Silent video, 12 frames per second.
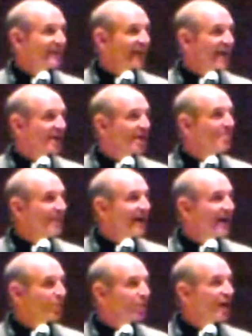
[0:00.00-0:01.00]
They can't come
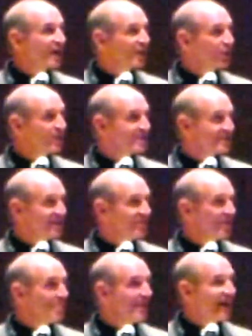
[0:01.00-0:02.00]
back. We're not going to
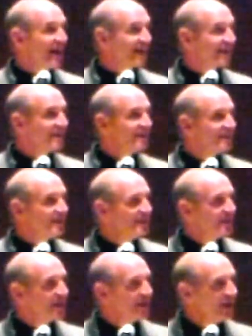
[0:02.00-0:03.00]
receive them back.
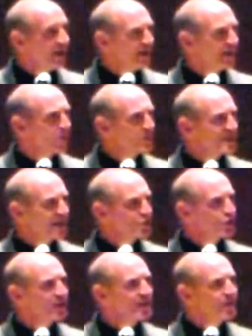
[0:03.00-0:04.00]
Uh, it was
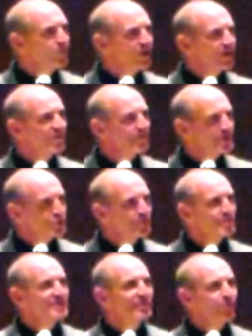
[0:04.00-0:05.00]
actually one of the
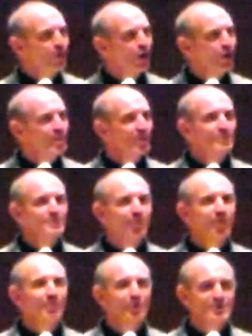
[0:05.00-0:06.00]
bishops of Rome that was
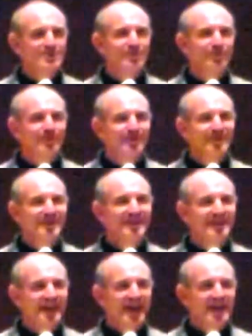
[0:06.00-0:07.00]
more merciful.
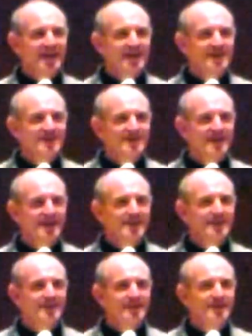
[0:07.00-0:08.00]
And he
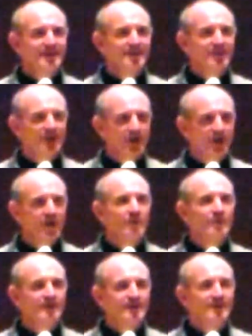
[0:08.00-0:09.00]
said,
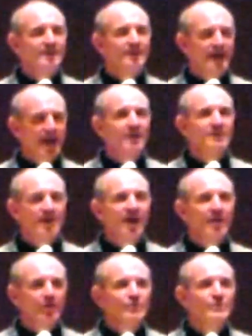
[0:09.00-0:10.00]
no, and
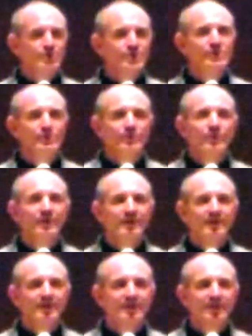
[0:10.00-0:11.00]
others too,
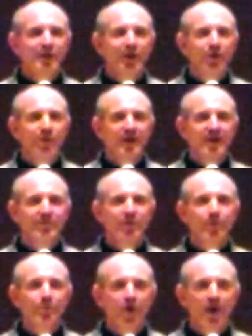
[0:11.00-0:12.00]
you know, if
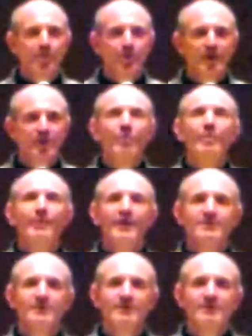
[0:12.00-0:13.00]
they're properly
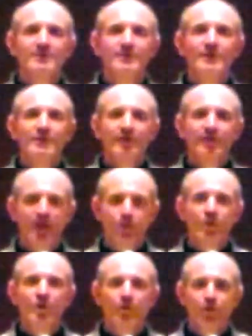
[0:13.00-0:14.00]
repentant, they
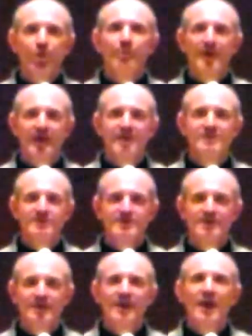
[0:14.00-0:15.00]
will go through
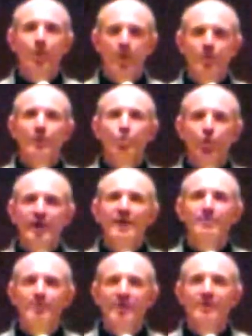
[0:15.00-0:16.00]
penance and we will
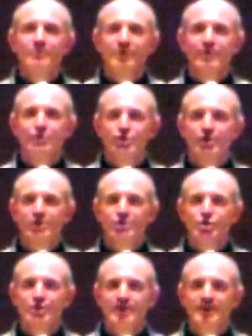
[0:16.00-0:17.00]
readmit them to the
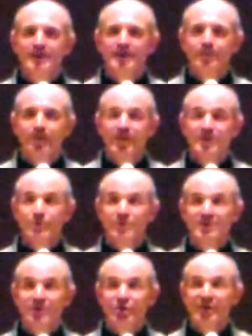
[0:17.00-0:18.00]
church. But this
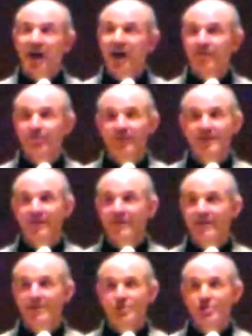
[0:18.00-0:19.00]
was such a conflict in
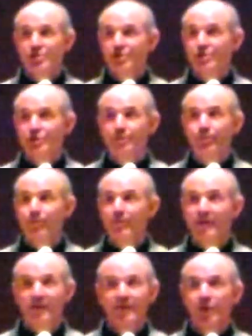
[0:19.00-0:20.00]
the ancient church,
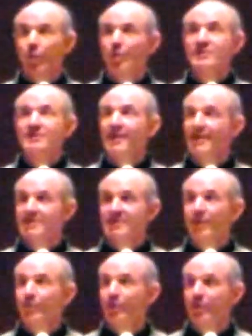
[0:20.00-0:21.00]
it, there were
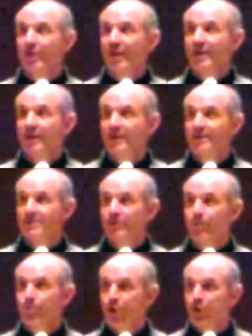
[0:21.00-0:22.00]
sects that were created.
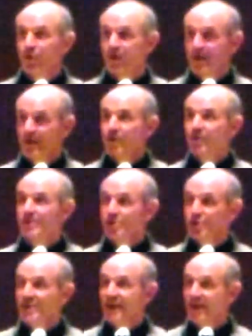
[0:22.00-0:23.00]
So it broke
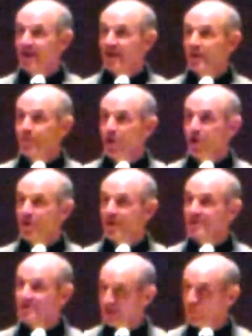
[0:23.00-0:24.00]
Christianity
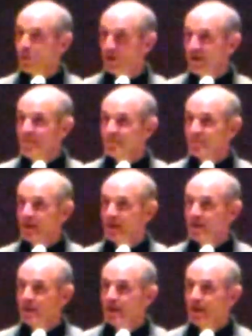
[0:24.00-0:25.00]
apart in some way
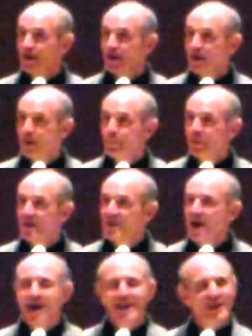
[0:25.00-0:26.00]
um,
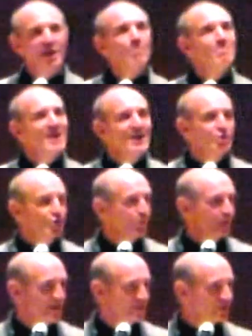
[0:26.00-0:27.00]
but not in a major way.